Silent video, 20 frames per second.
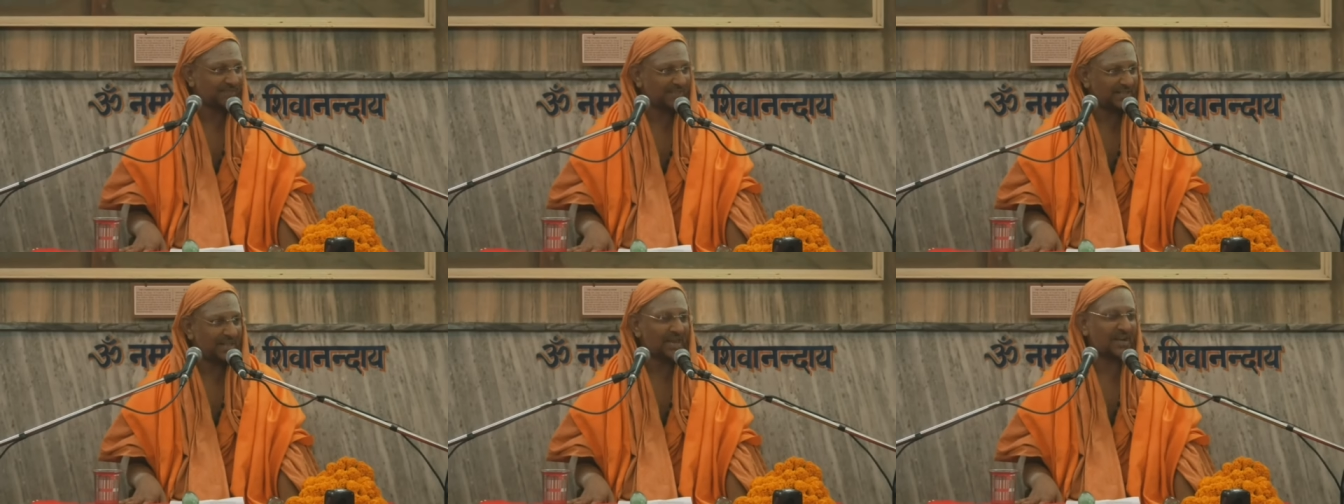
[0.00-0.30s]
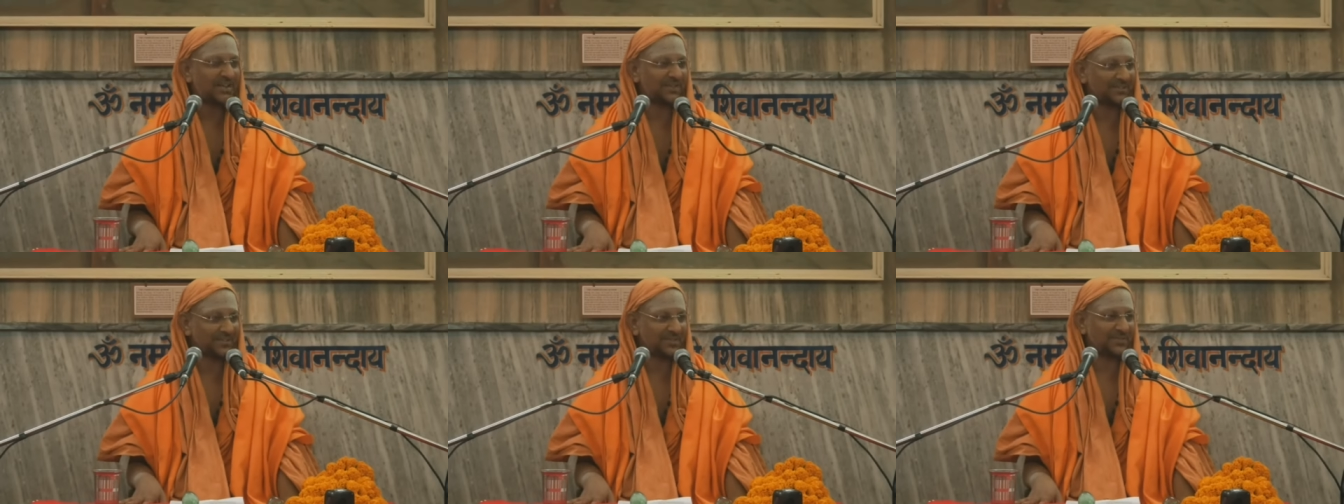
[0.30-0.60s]
He
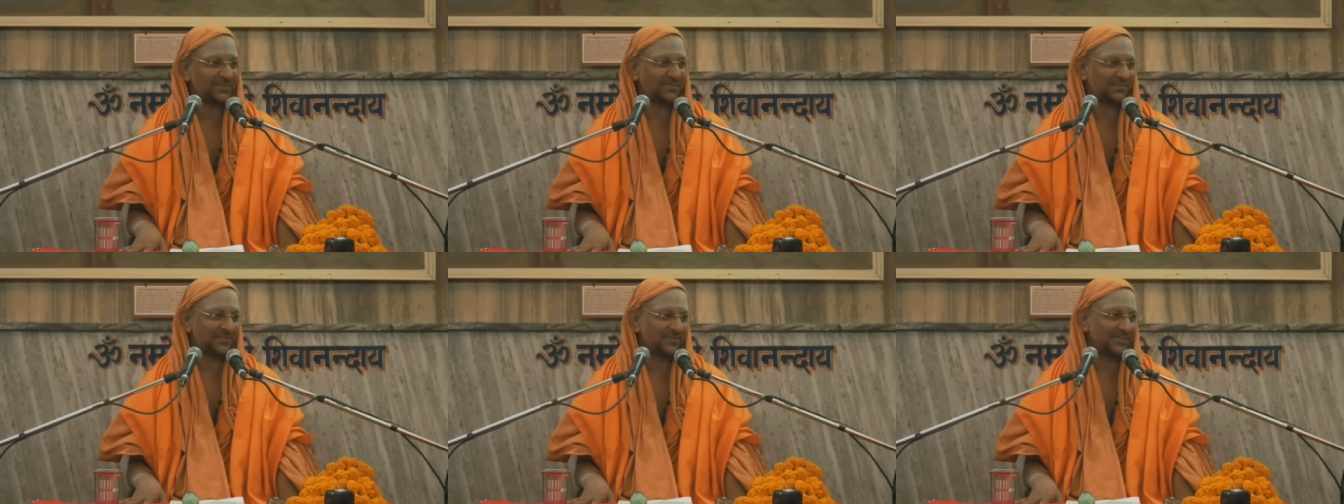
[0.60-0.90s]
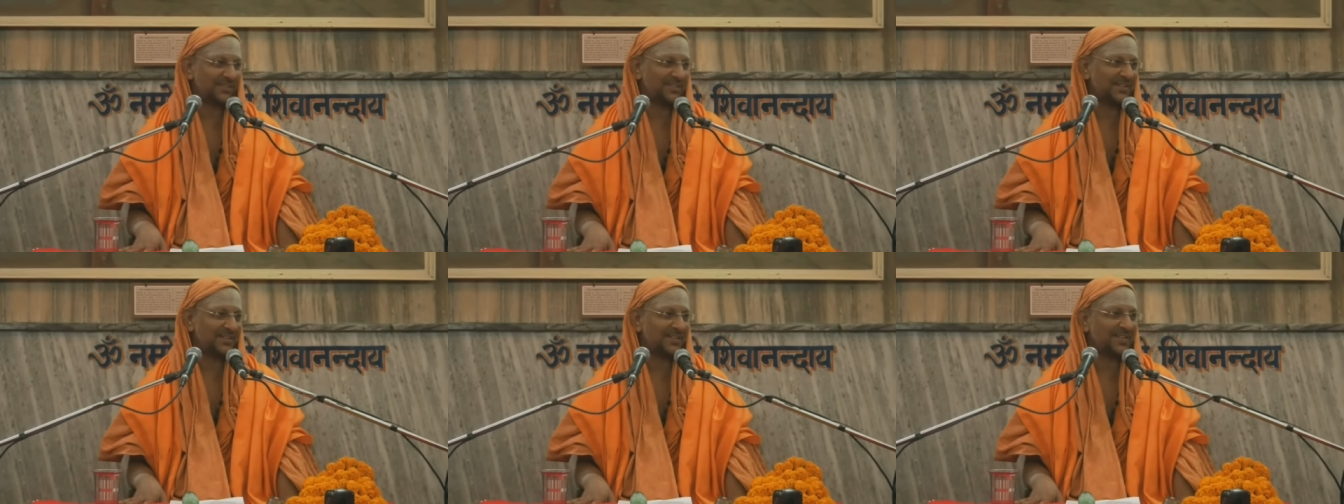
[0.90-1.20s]
asked.
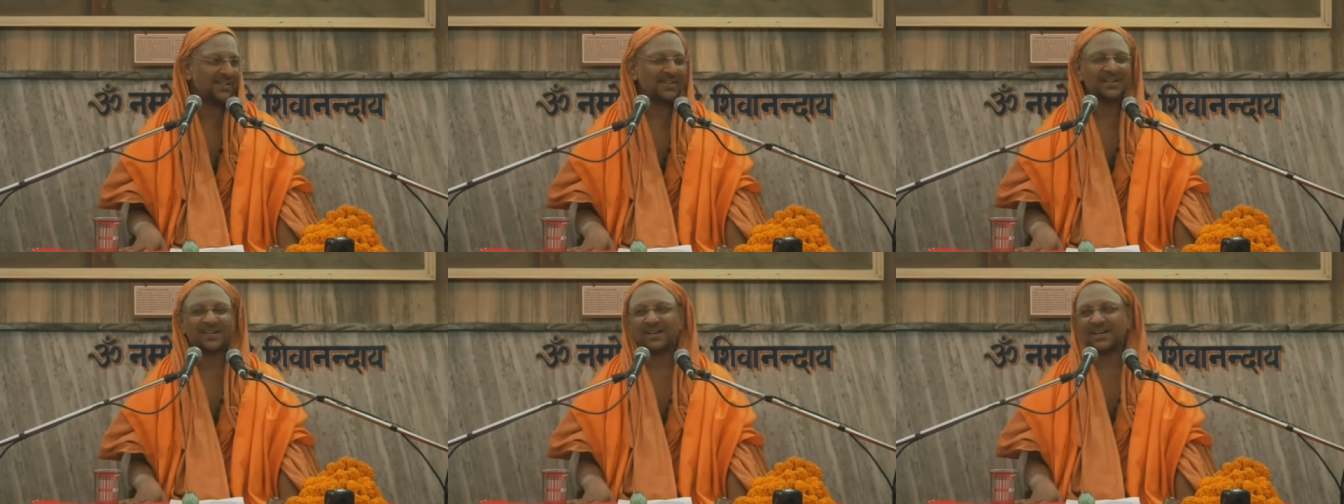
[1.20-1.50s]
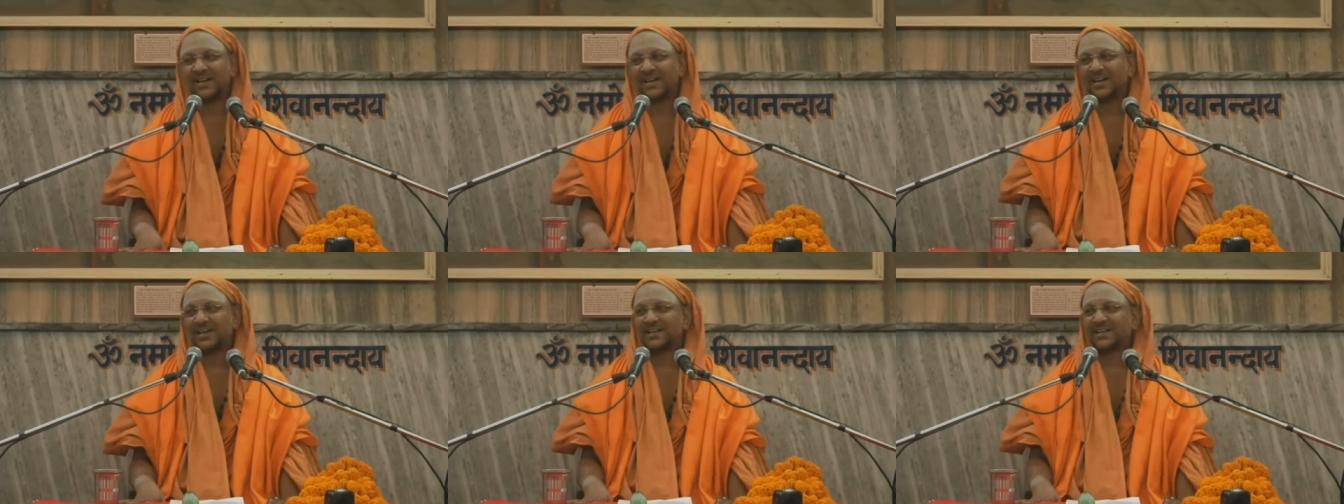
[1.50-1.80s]

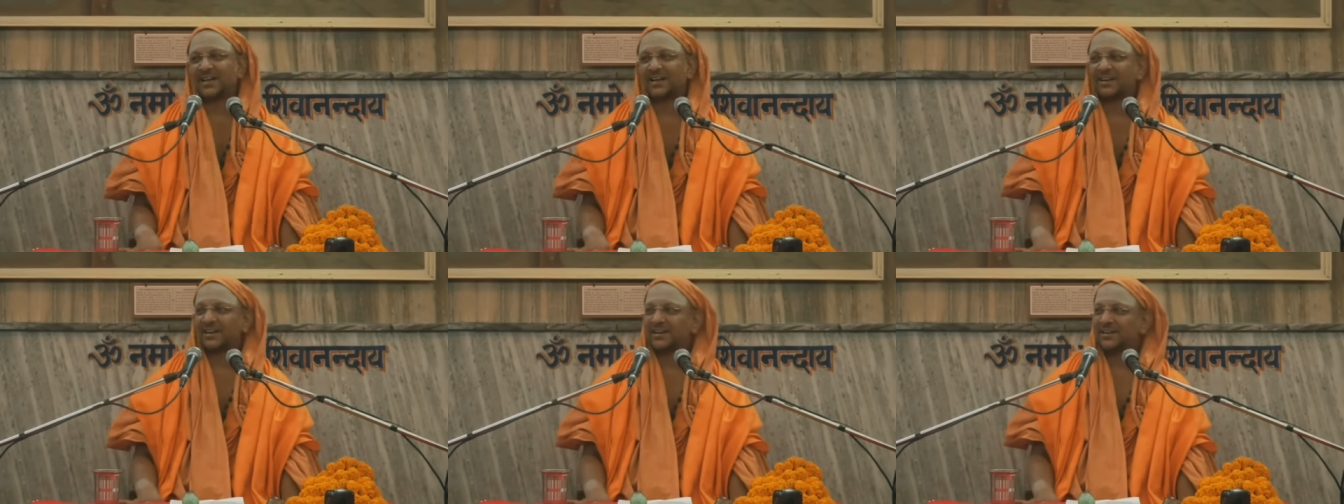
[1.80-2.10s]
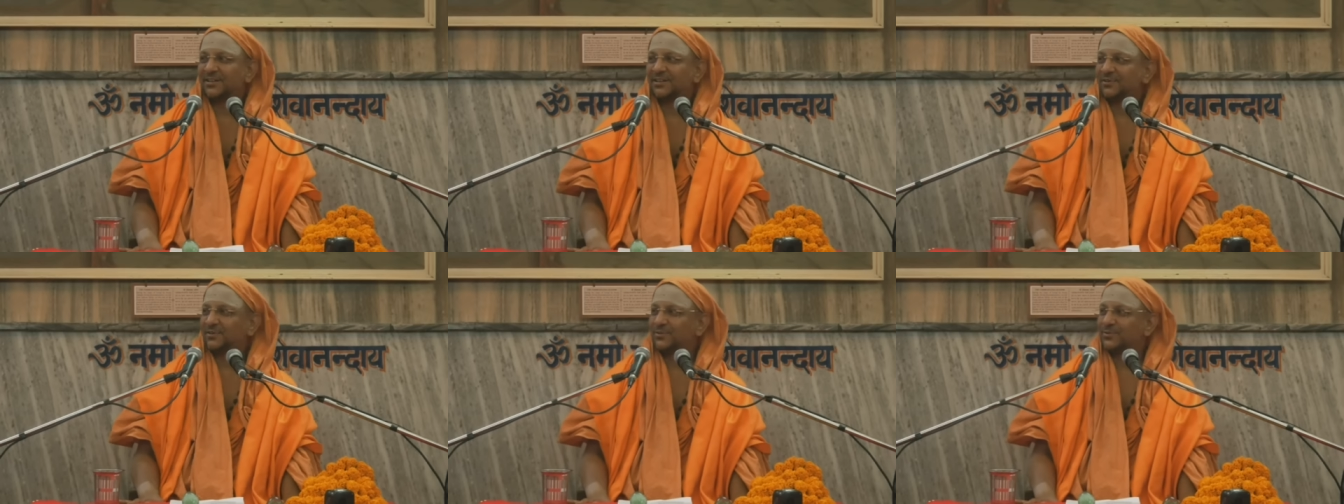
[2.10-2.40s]
And
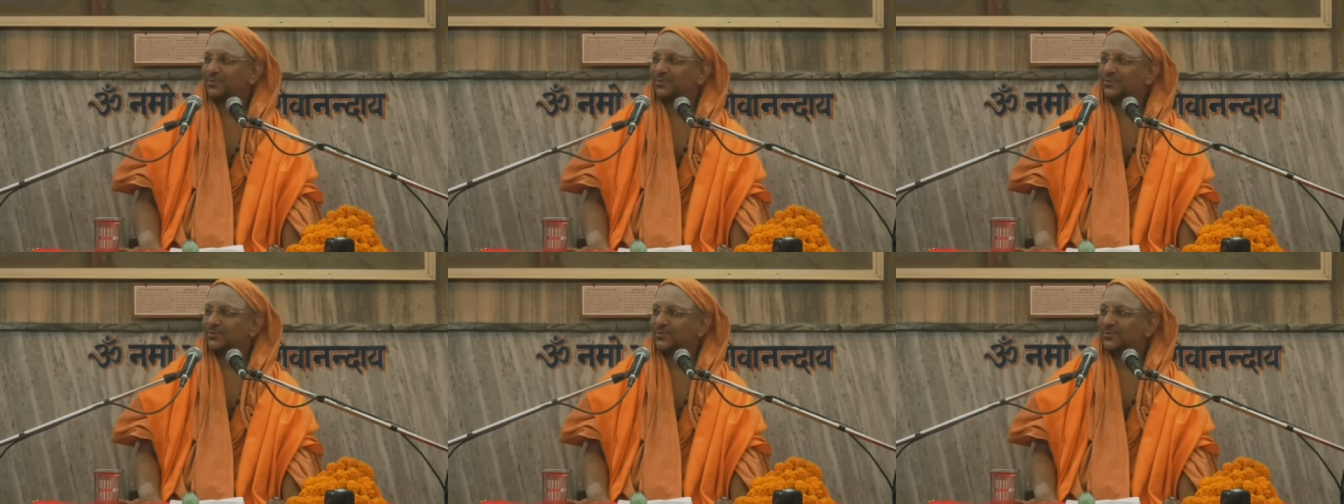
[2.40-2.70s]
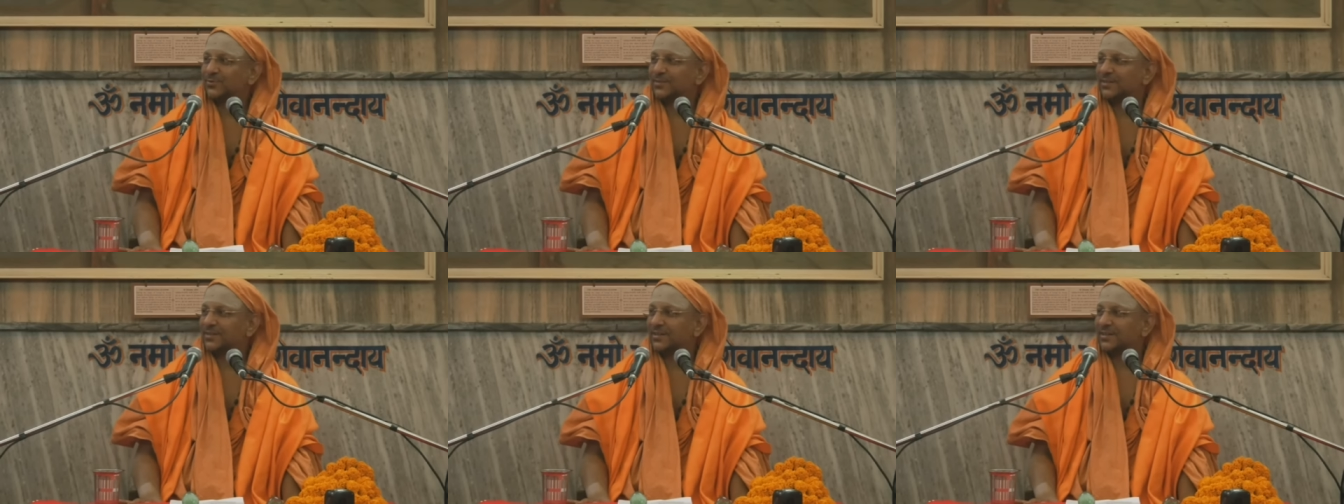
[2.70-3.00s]
Narayana Guru